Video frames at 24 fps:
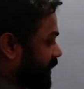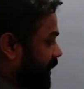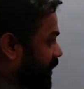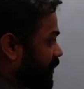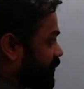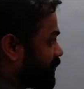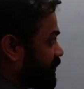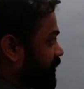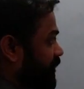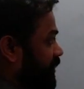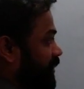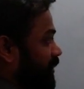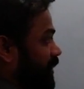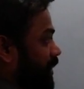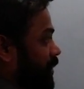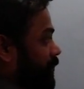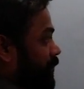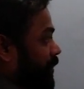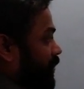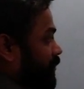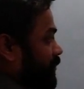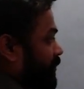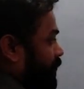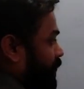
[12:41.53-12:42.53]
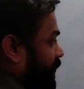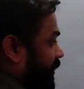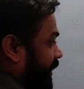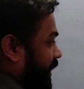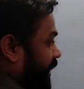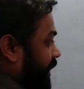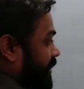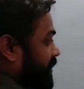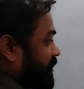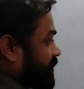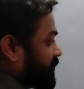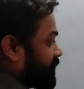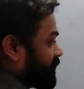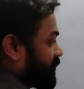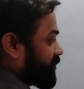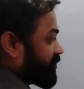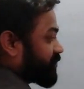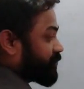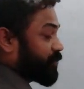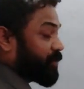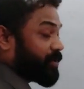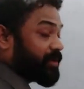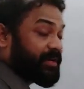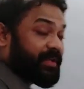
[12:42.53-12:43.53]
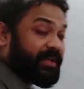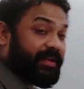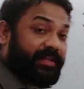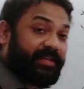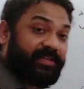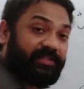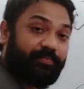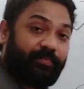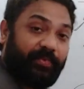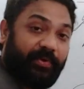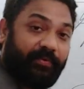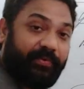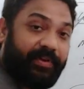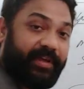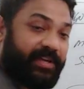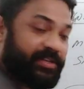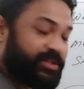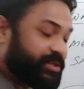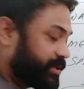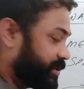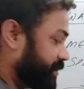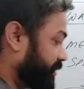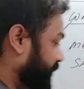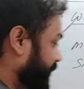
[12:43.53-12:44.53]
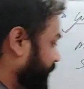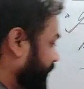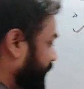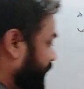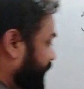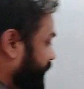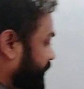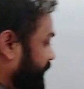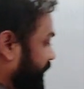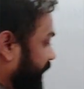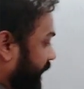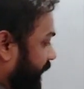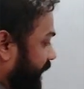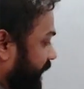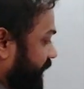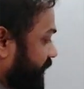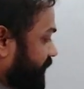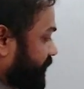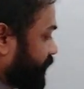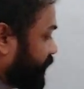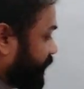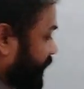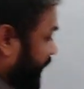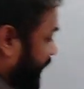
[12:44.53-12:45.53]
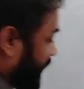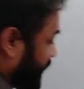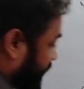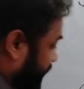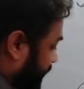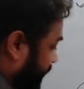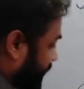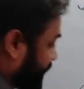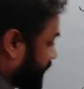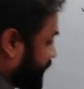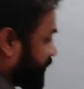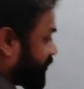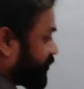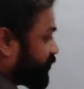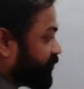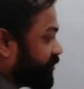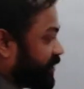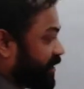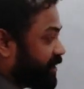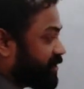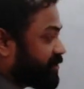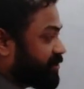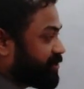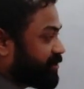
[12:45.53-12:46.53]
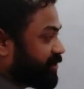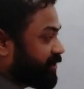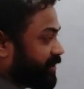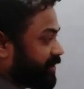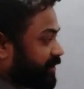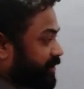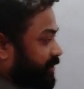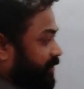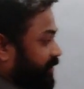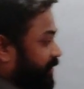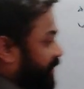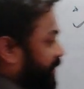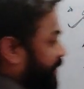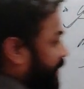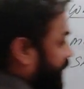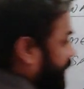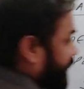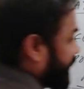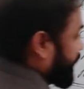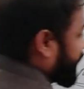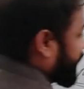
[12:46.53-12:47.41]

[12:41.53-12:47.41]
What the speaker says: out about the mechanism of spontaneous mutation, that basis, the structure, it